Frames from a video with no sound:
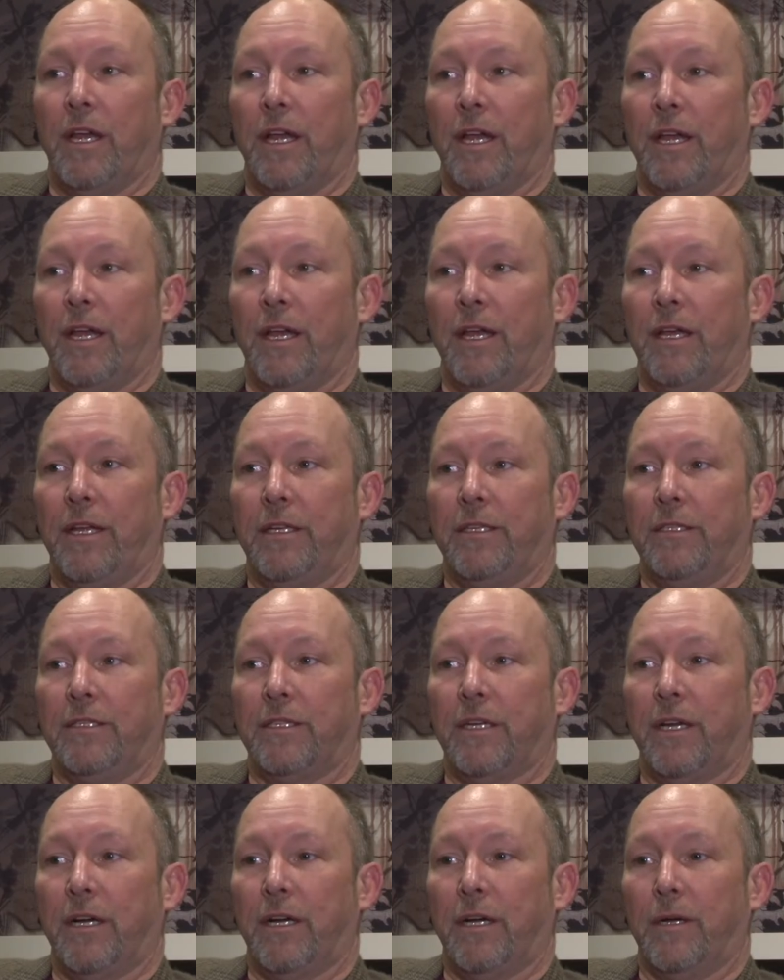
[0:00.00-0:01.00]

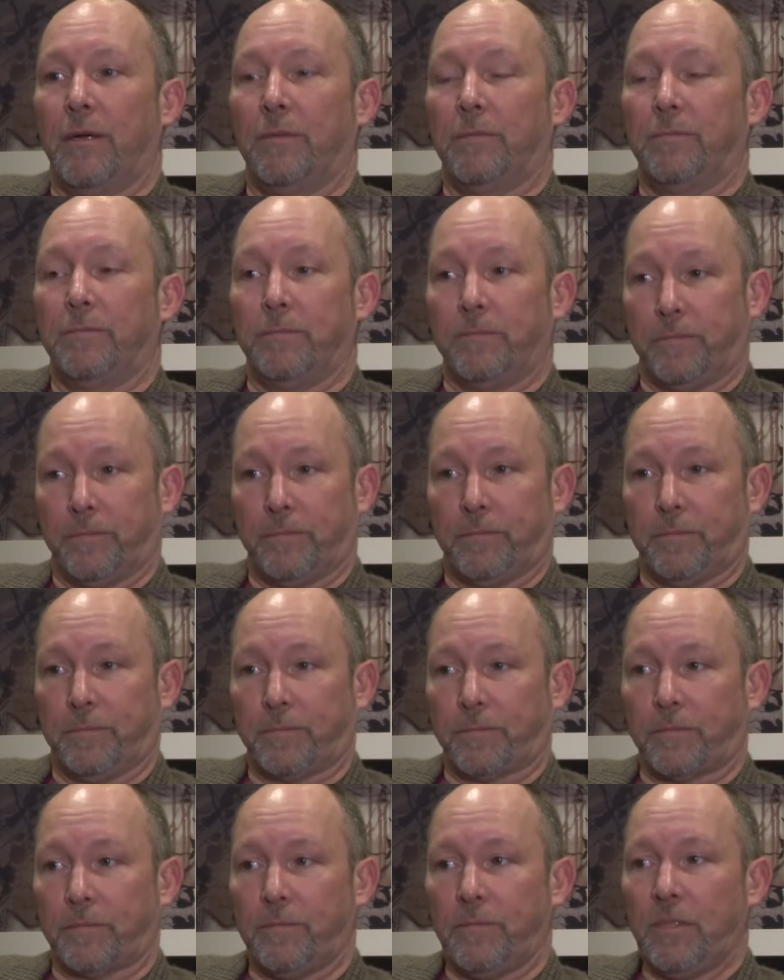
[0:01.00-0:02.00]
And um,
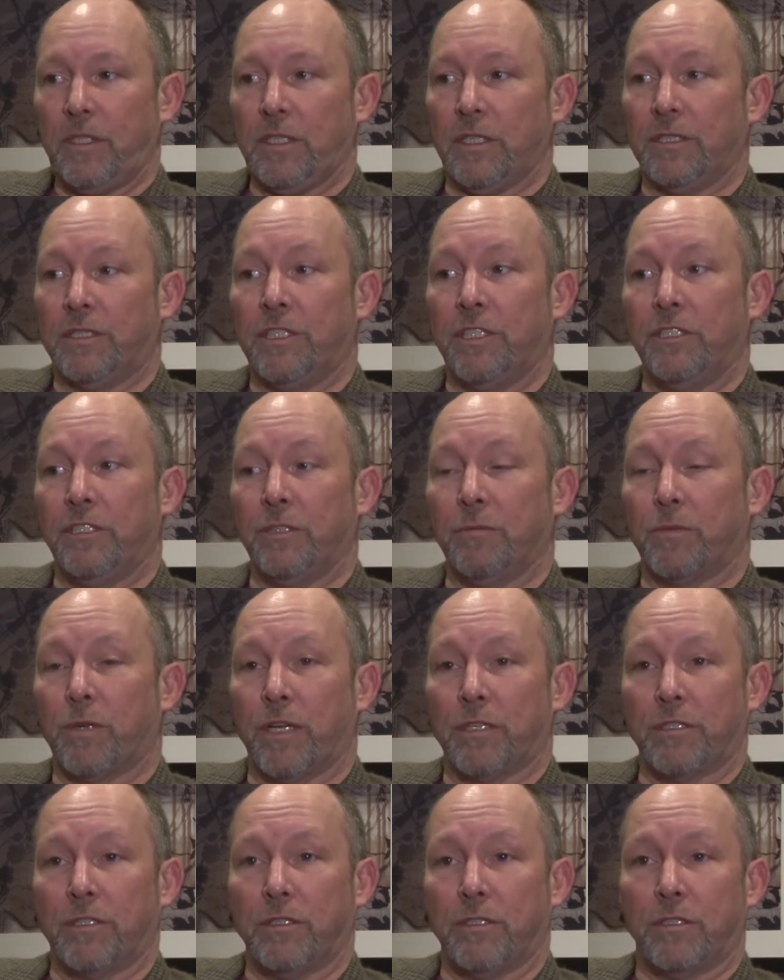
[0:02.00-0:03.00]
teaching
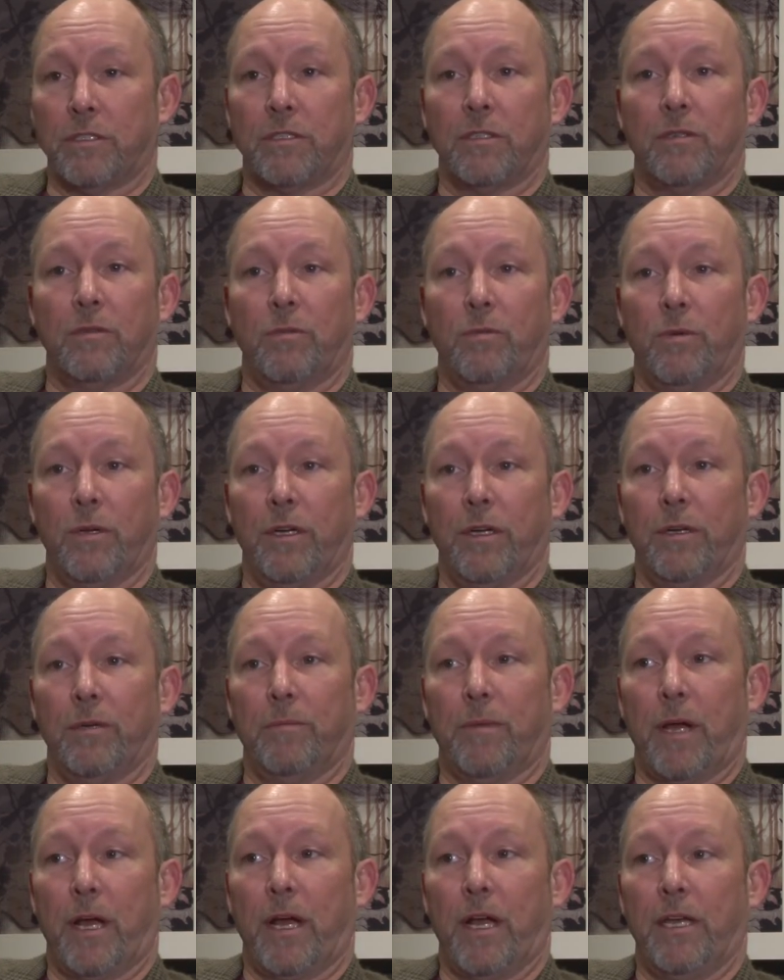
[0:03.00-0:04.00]
presence,
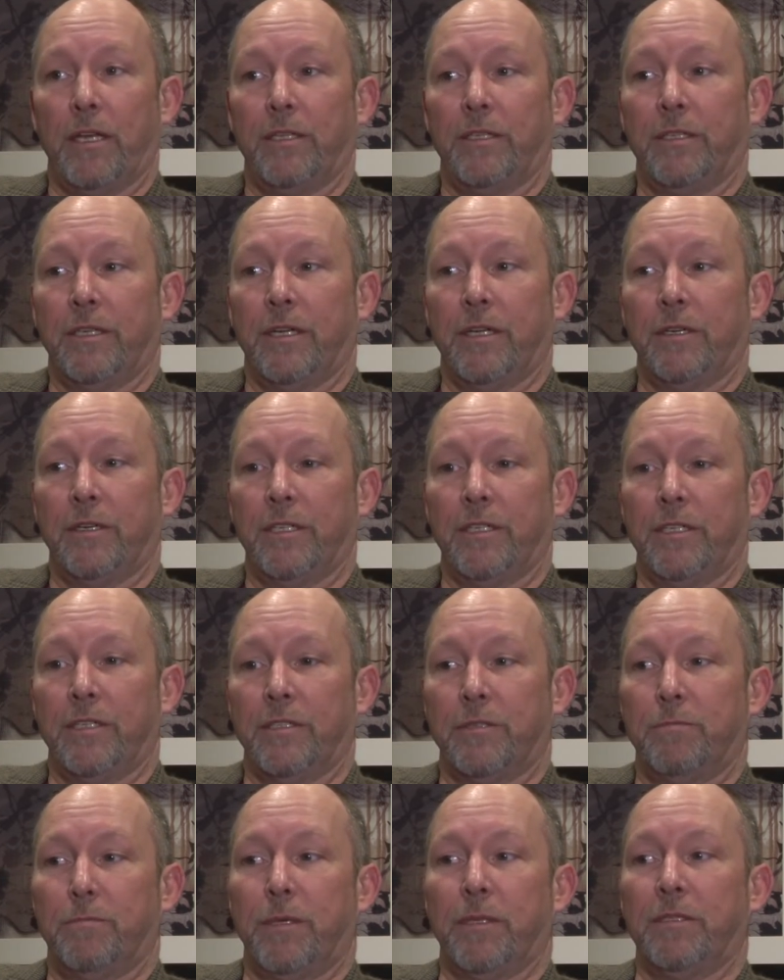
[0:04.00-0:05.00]
whereby there
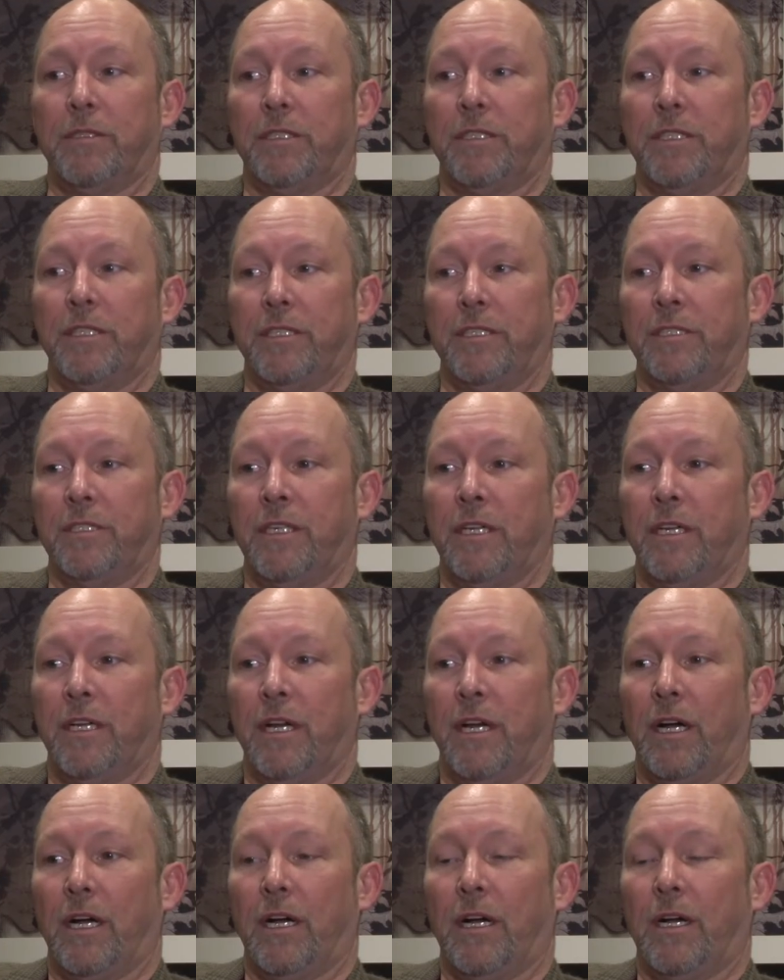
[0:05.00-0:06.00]
is built in
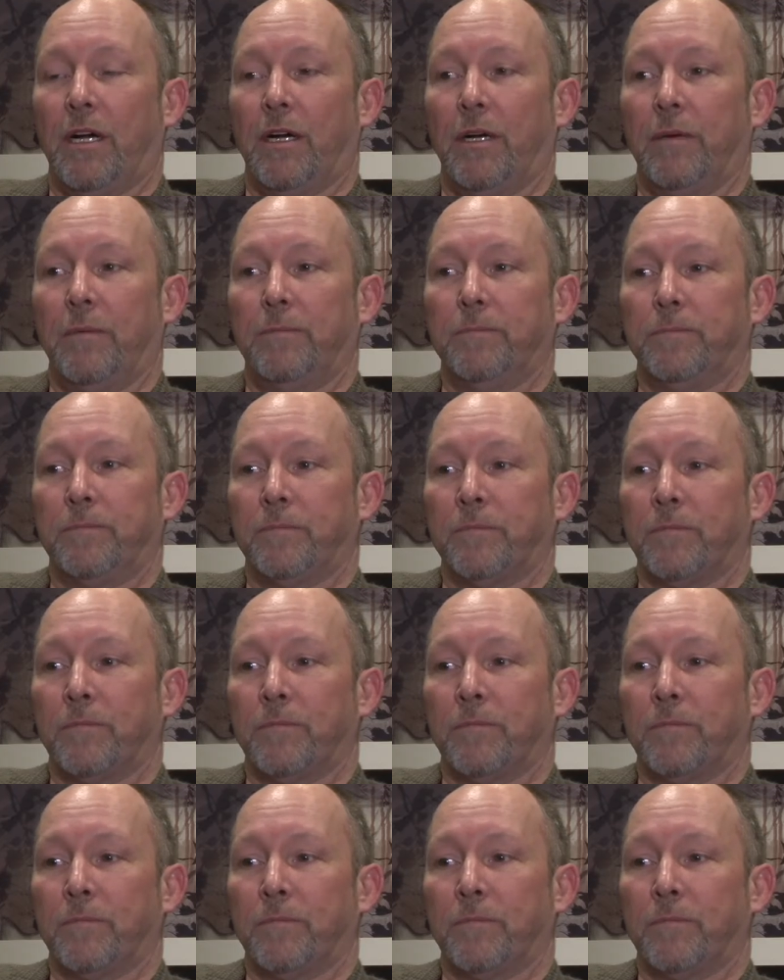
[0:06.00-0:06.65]
um,